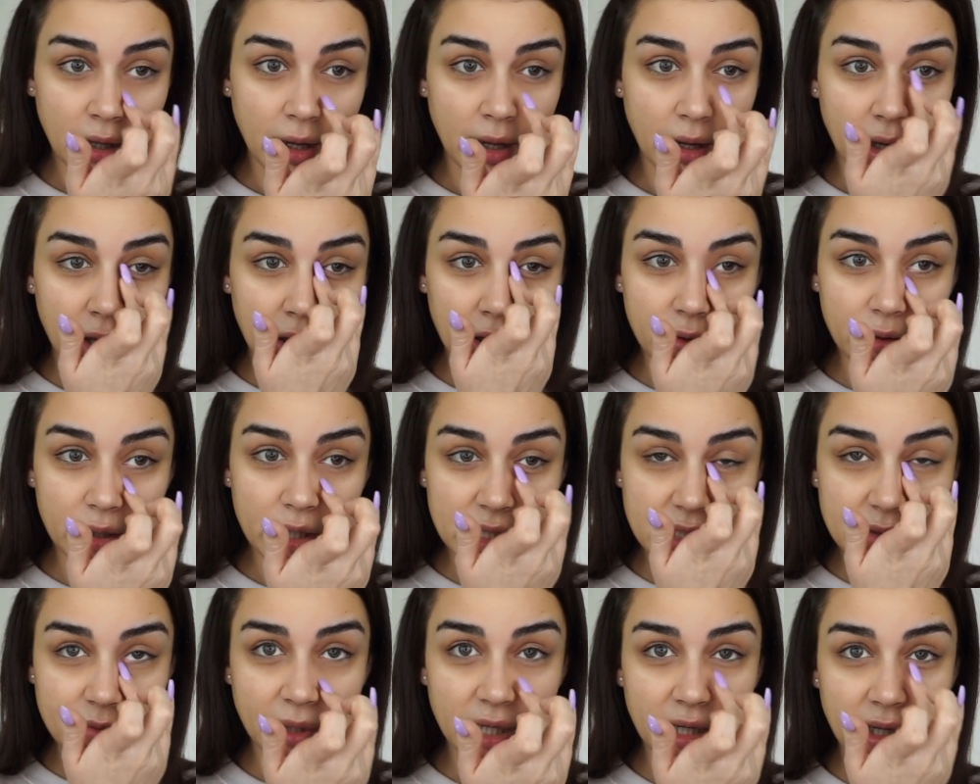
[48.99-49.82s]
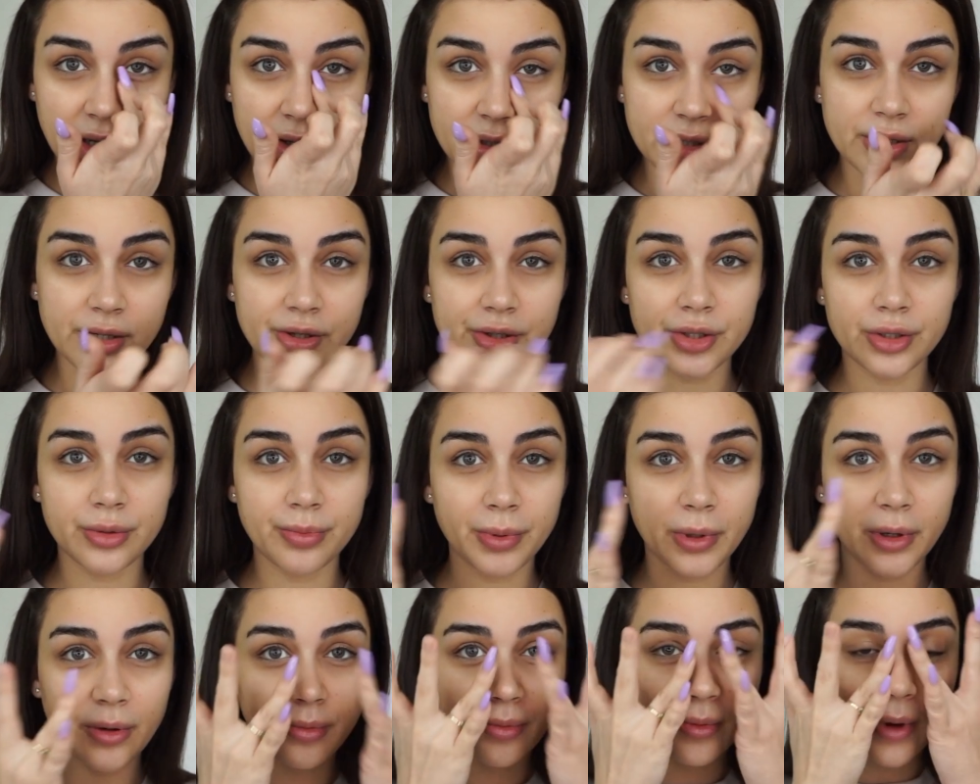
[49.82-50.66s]
Yeah, anyways, my nails are
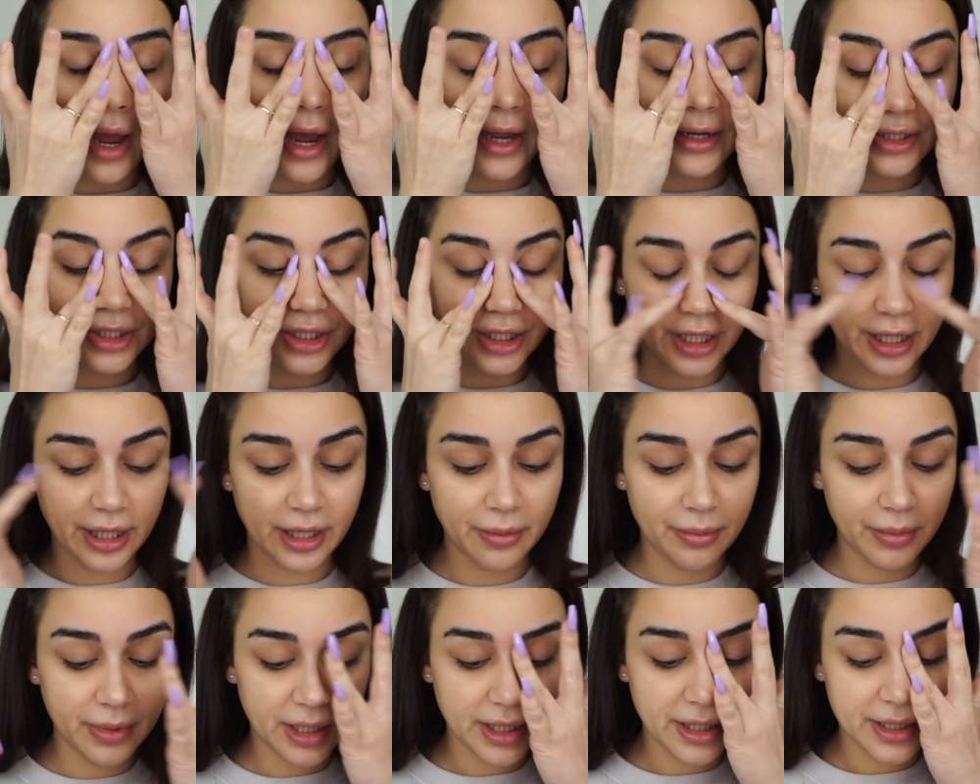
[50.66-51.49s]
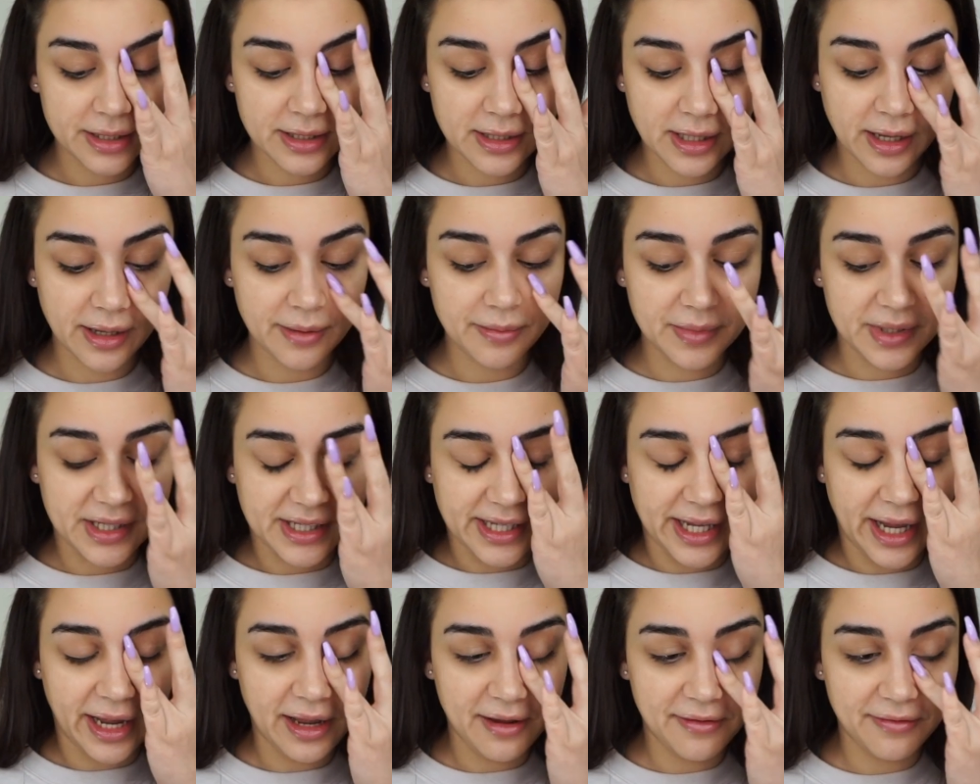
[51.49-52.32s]
super ratchet because I'm
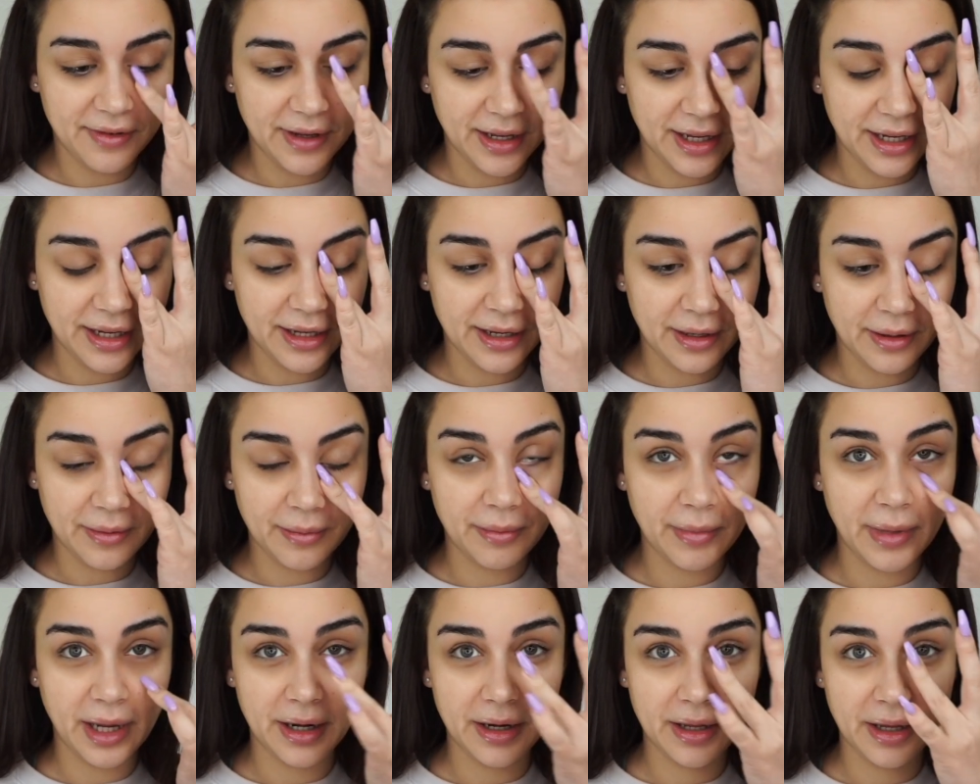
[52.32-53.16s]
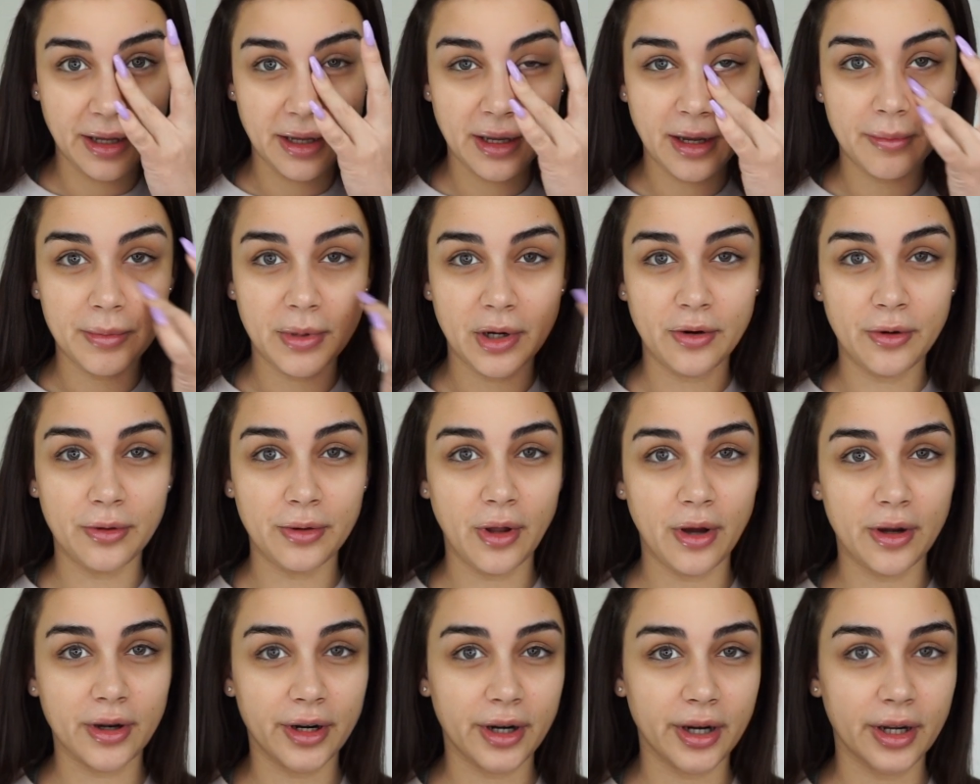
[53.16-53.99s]
saving money. I'm no
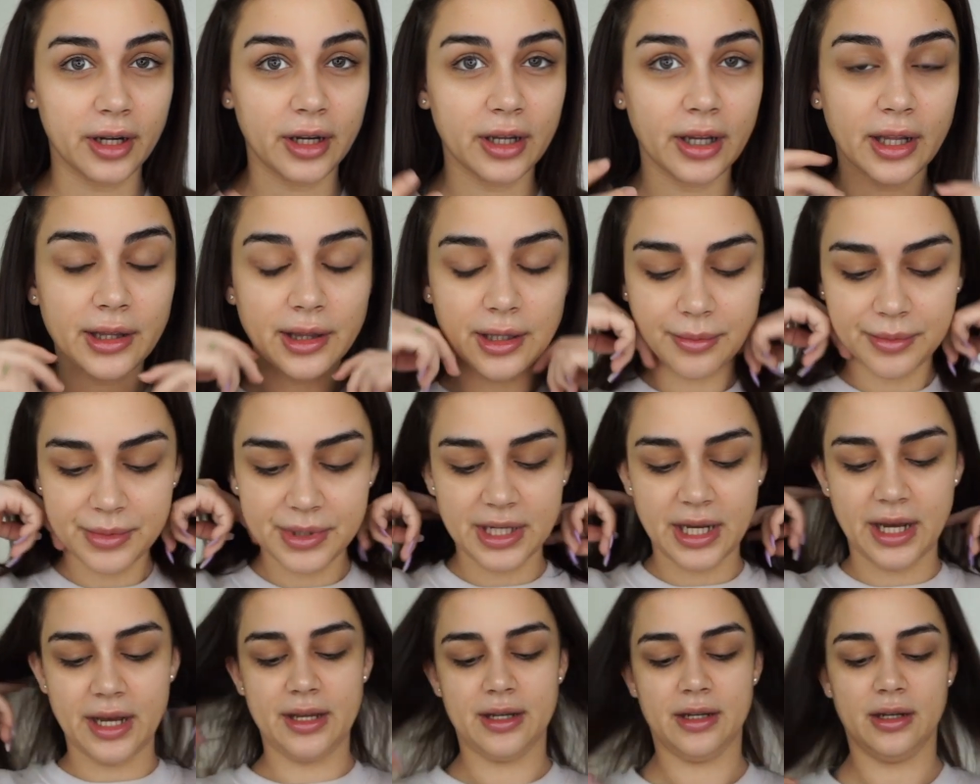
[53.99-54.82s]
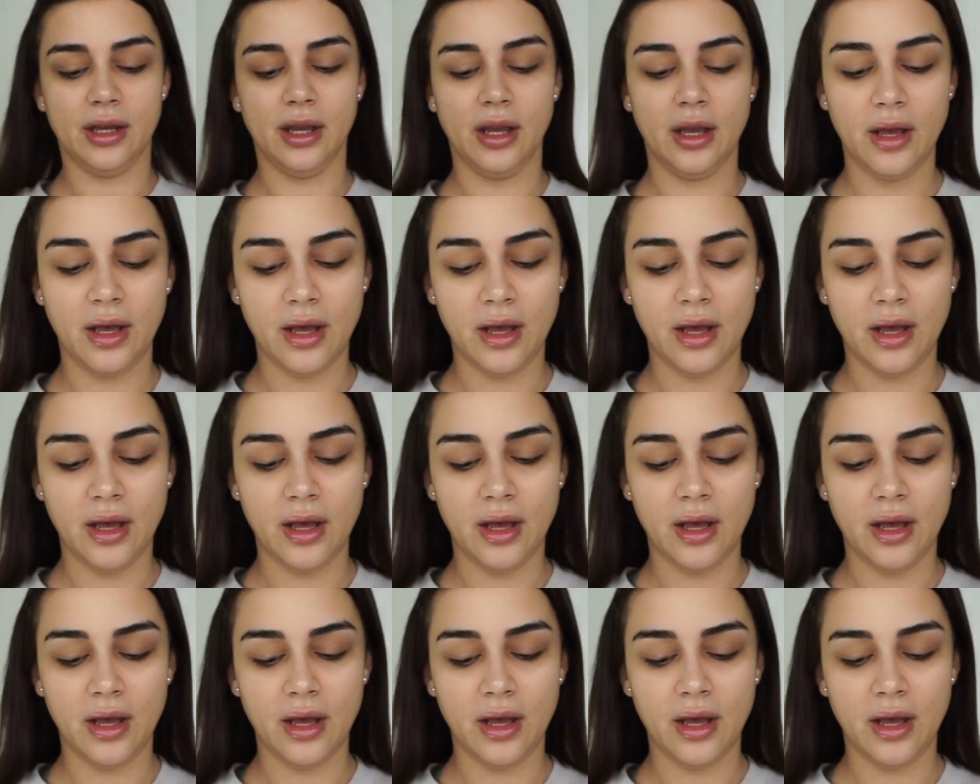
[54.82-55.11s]
longer gonna get them done.